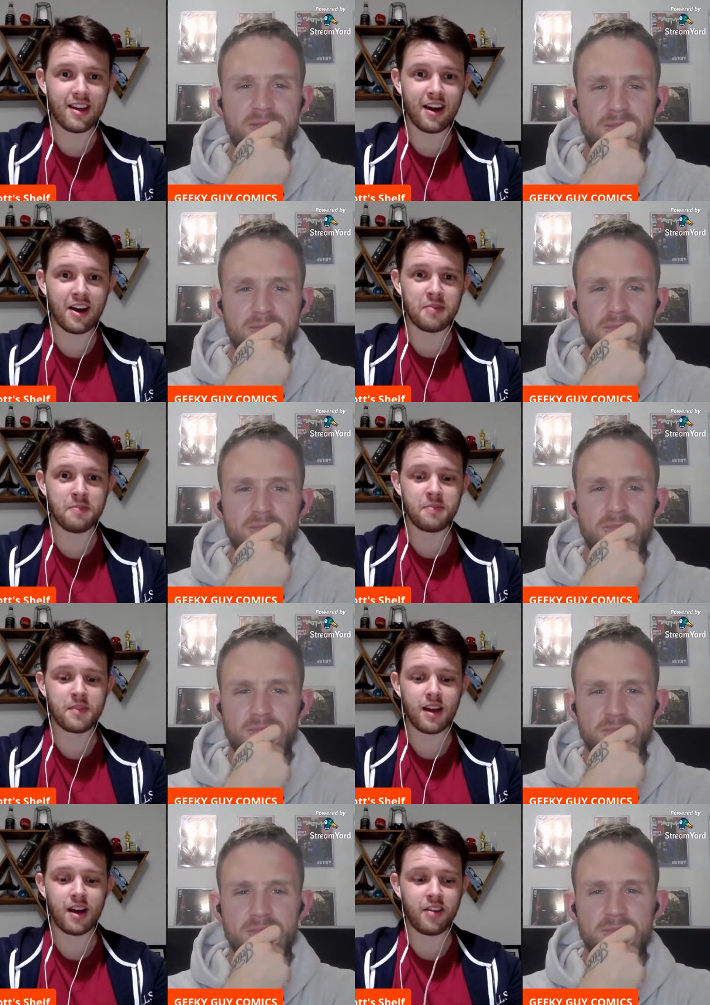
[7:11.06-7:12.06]
Speaker 1: Um,
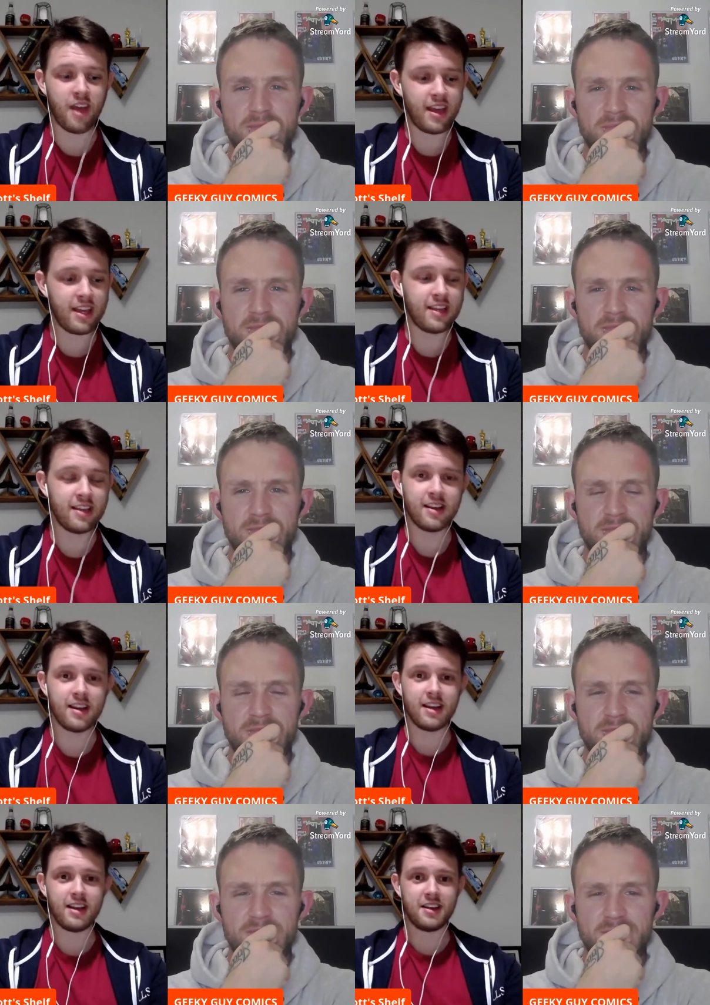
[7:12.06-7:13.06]
are they
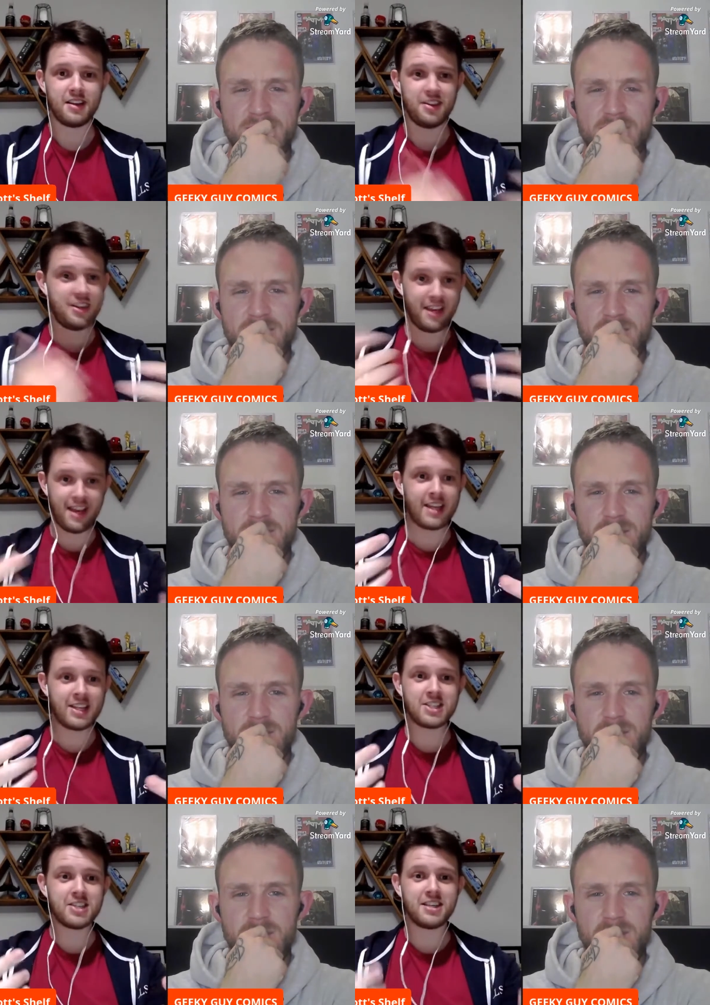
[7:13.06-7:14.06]

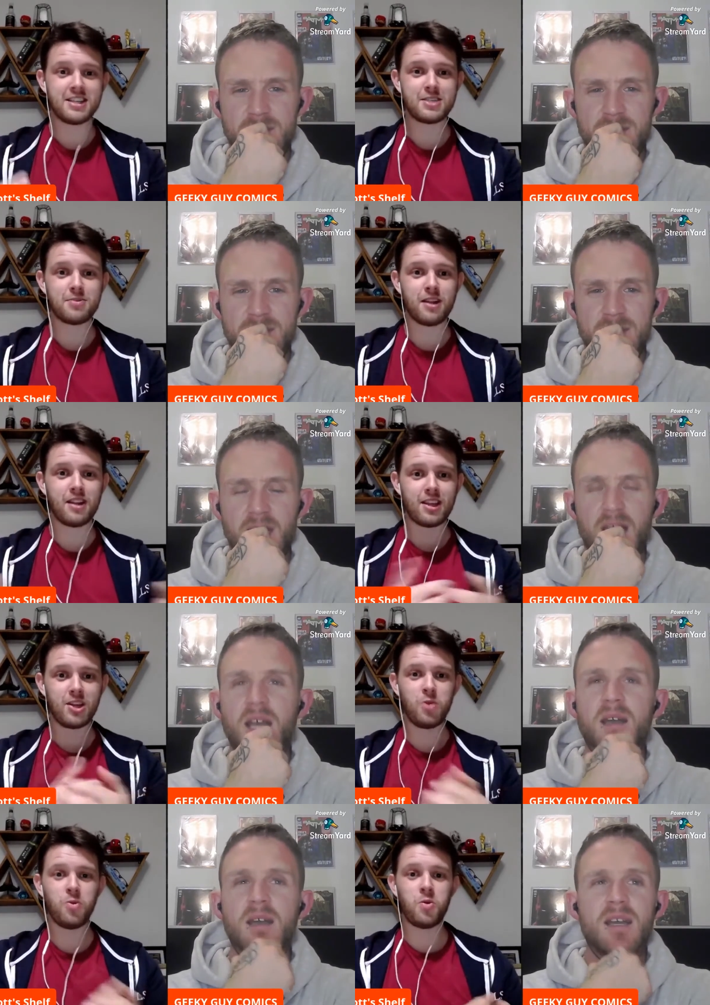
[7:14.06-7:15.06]
into this as well, like
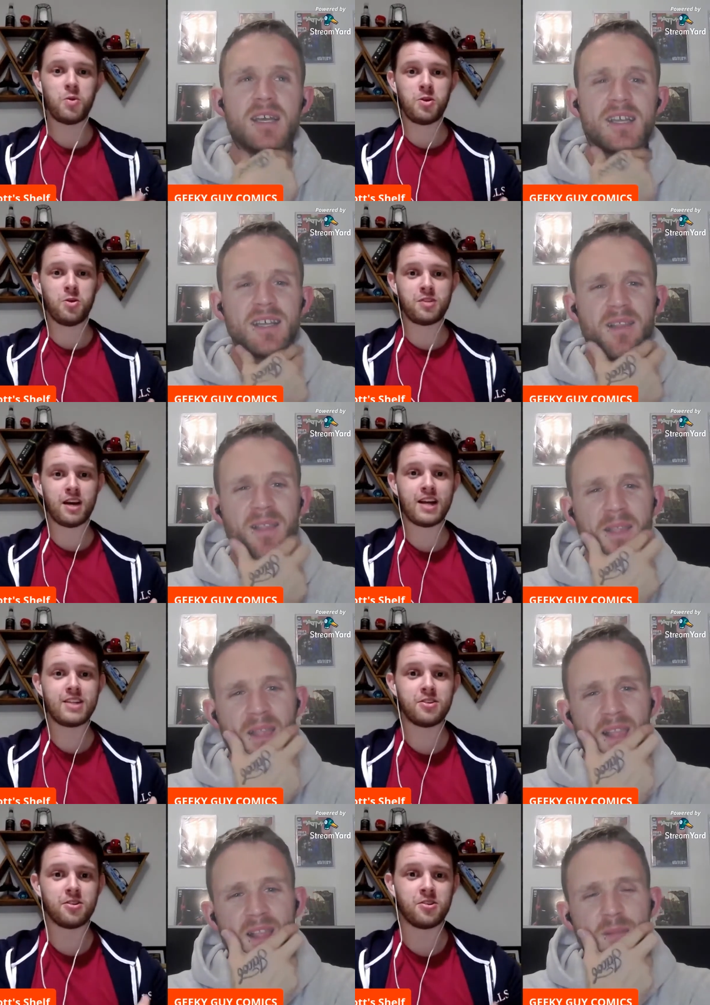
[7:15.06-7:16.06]
you were with your dad?
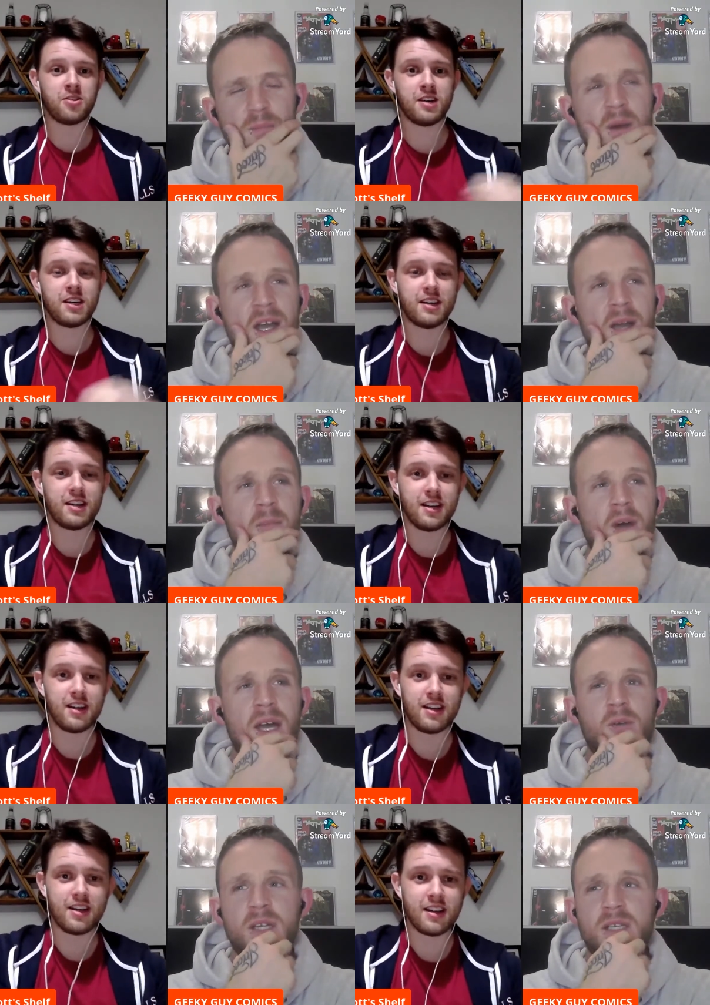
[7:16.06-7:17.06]
Or
Speaker 2: my my
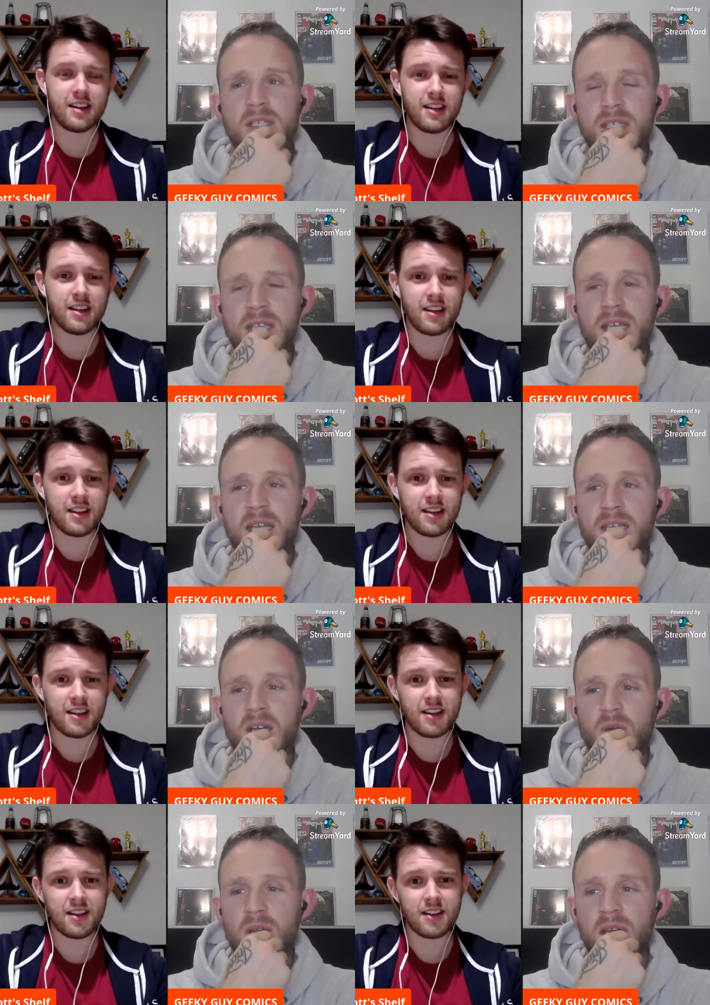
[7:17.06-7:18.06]
eldest is eight years
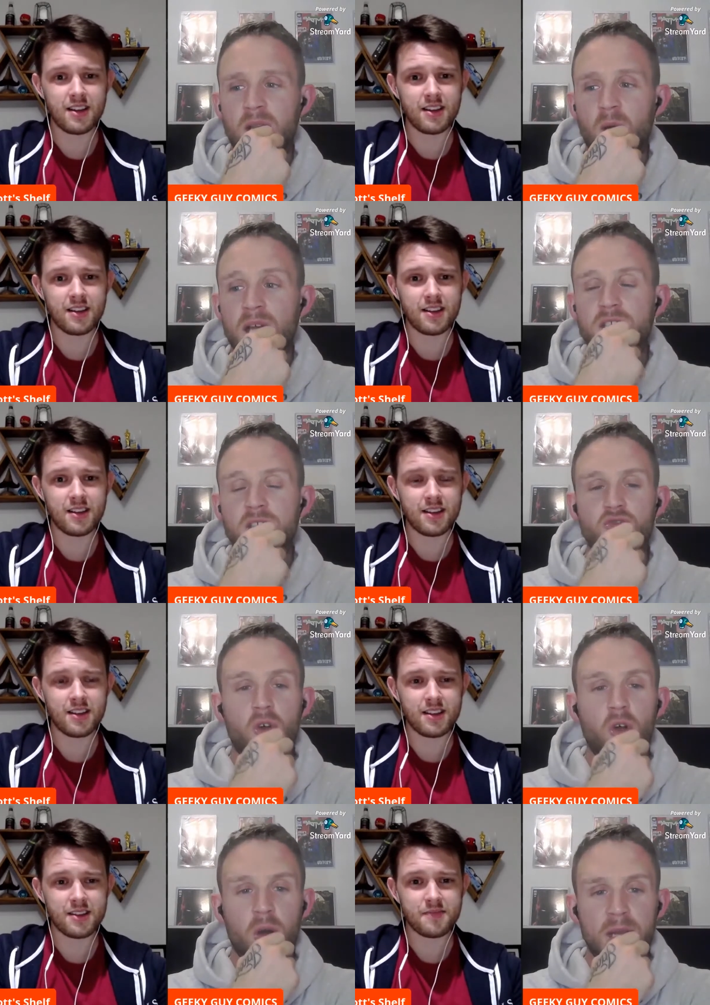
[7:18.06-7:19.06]
old. He likes to
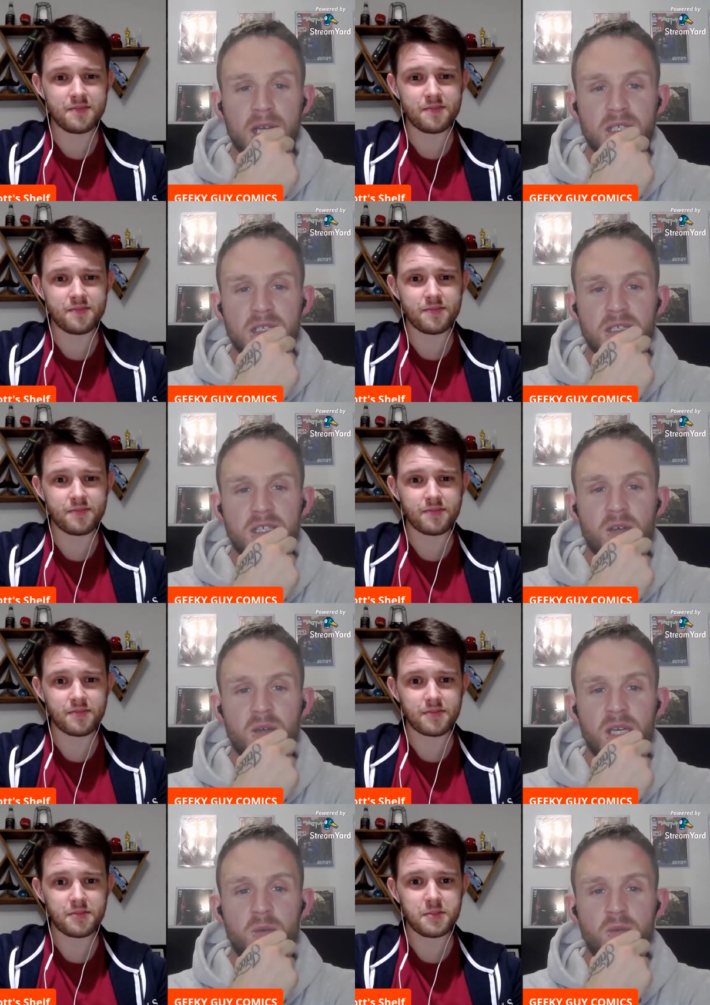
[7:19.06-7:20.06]
draw comics, so
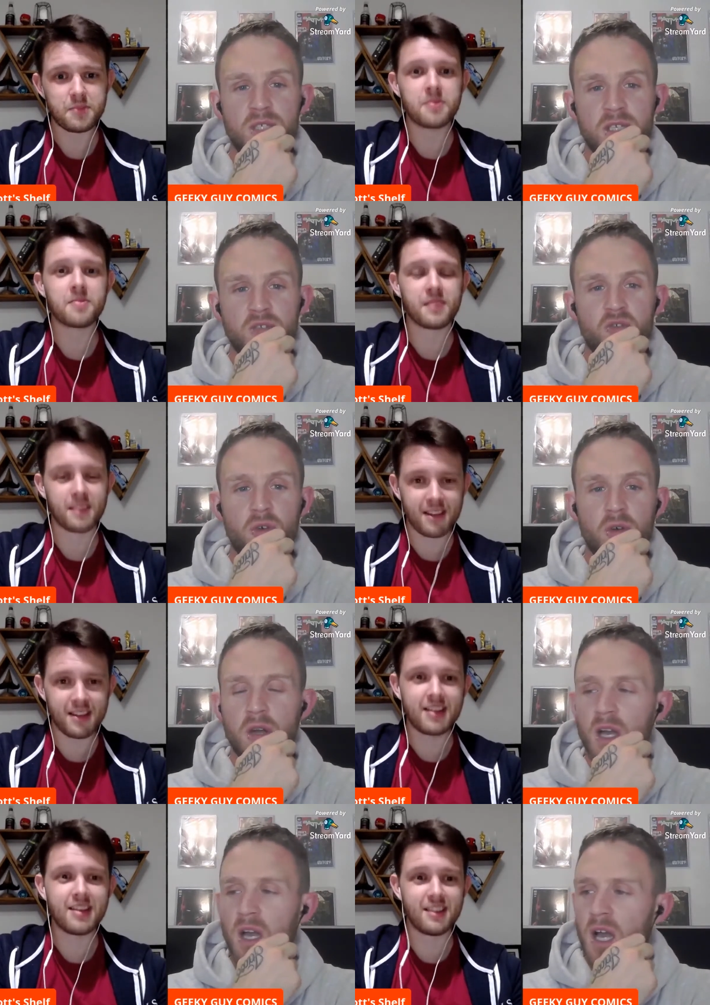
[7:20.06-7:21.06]
he will sit and draw.
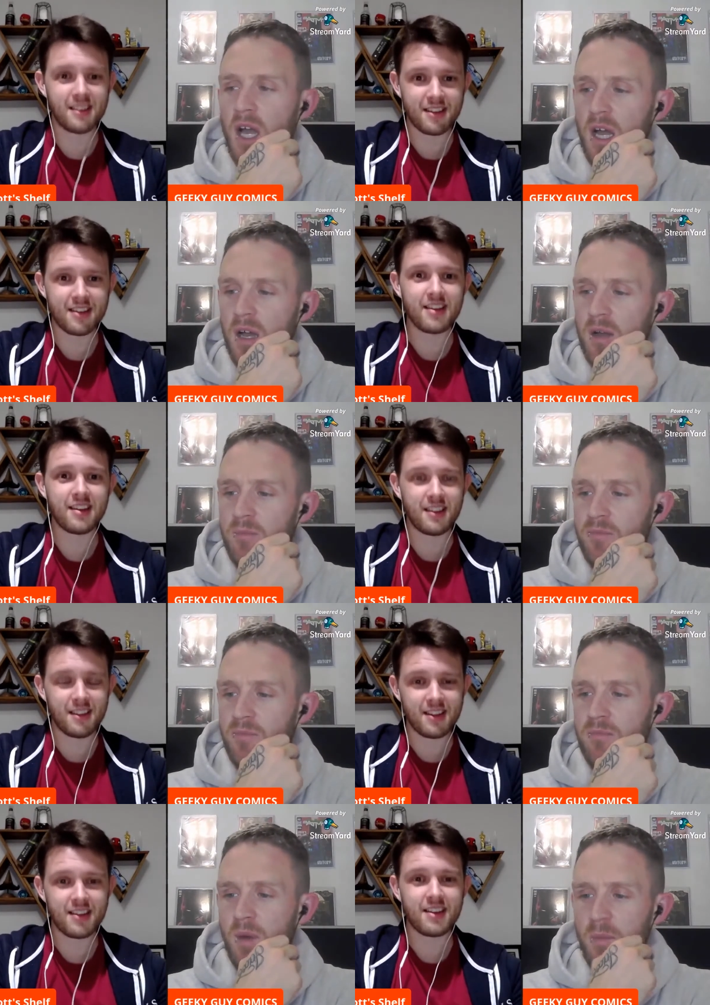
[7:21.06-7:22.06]
Um, my